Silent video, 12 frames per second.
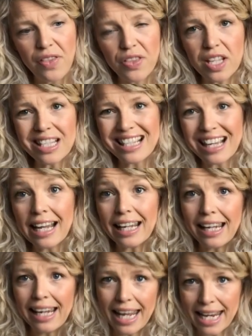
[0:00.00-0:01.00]
that's
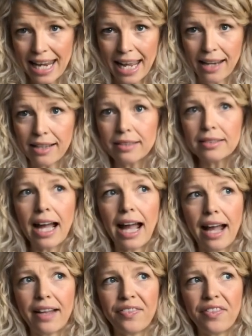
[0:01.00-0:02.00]
linen
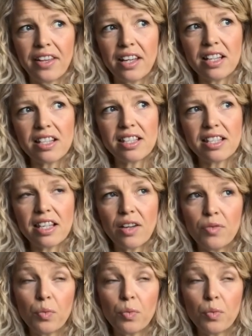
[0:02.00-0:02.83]
and that's